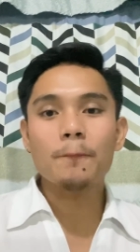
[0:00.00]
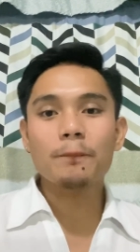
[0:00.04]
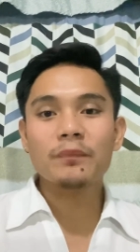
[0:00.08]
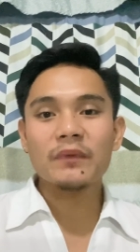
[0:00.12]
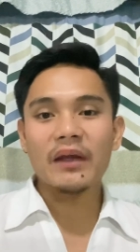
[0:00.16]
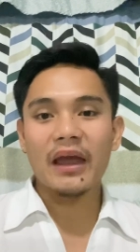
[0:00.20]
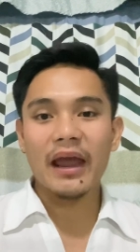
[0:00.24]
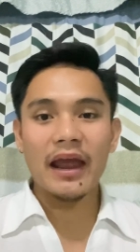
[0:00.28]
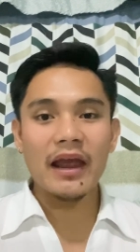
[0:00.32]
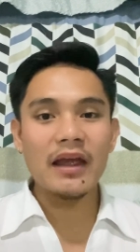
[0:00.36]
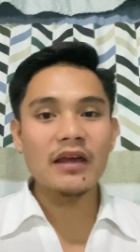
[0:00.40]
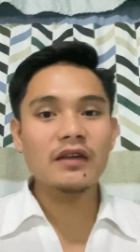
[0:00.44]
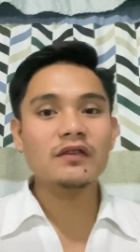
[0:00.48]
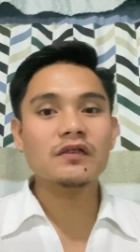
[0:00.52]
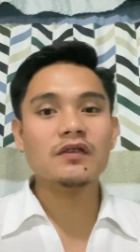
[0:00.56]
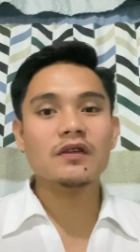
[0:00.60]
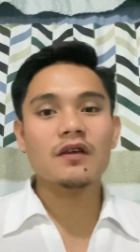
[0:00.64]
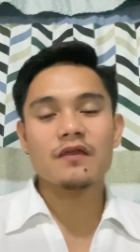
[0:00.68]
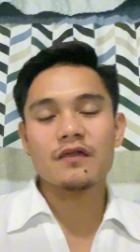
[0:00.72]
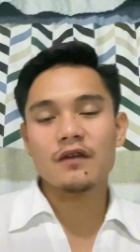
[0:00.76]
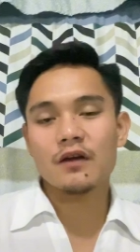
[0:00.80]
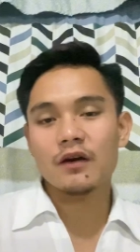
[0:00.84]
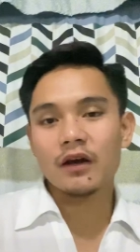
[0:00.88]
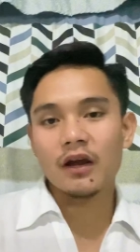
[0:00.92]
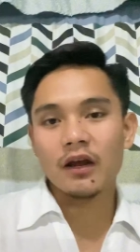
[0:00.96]
ace
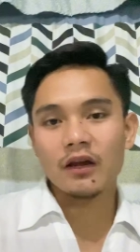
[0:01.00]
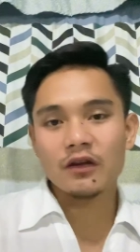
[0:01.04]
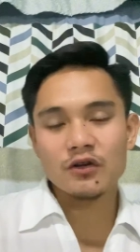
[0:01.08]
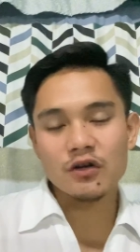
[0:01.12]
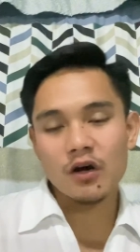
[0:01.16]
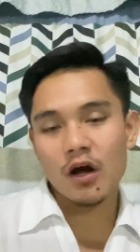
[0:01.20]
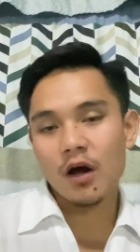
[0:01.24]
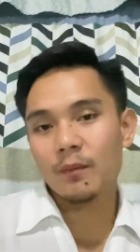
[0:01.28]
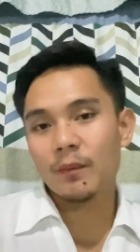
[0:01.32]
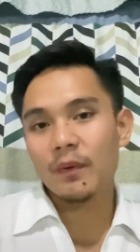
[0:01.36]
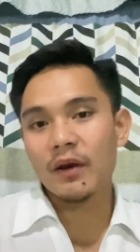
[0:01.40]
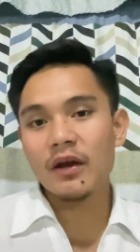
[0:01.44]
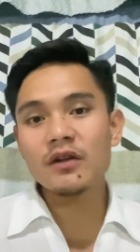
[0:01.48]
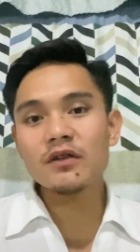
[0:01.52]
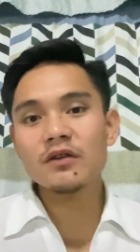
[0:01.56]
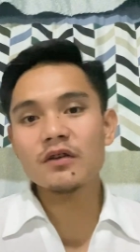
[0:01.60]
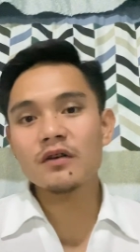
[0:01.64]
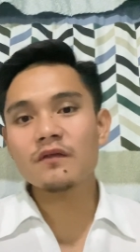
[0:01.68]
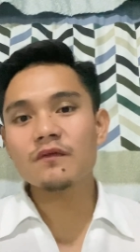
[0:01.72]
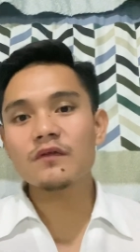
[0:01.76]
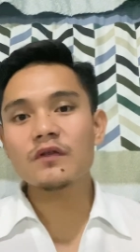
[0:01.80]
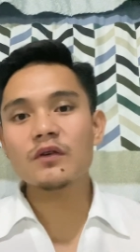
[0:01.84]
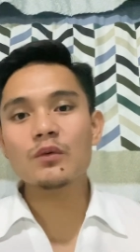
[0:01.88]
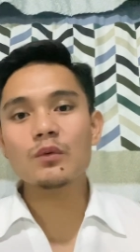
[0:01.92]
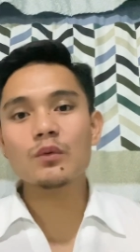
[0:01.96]
their job
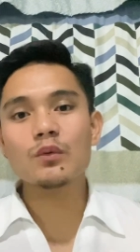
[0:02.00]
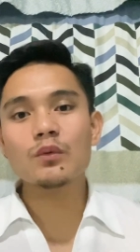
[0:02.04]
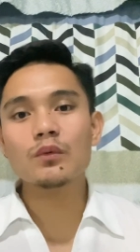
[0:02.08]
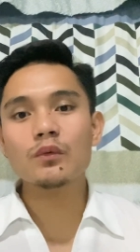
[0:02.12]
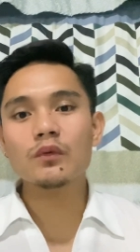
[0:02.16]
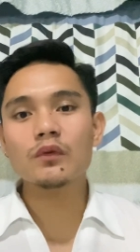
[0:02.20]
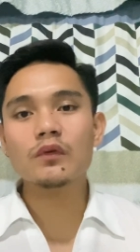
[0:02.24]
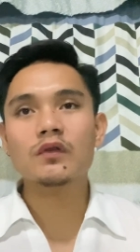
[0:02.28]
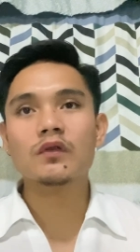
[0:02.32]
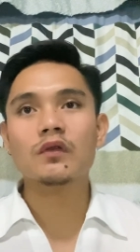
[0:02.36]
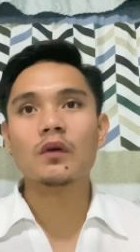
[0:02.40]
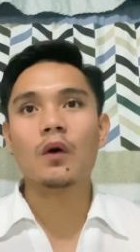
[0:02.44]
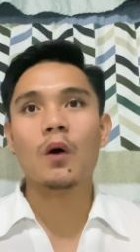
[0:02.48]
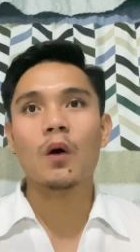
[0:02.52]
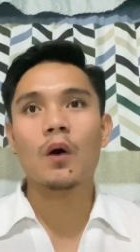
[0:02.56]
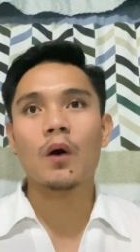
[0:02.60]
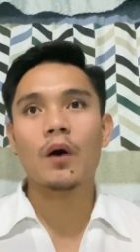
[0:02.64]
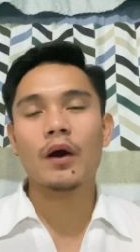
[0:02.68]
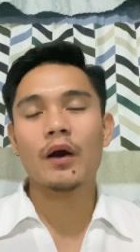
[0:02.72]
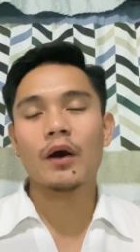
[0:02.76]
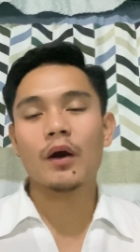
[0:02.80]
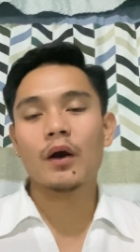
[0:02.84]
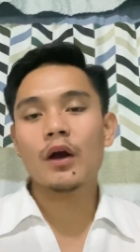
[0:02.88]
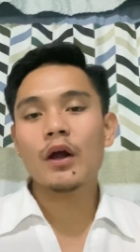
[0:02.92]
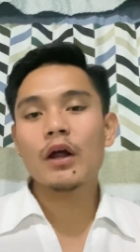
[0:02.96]
interviews
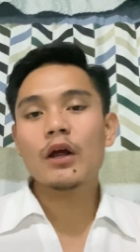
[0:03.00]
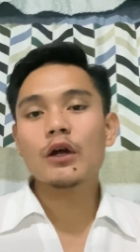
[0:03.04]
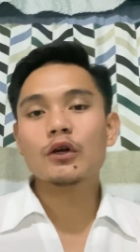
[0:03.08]
or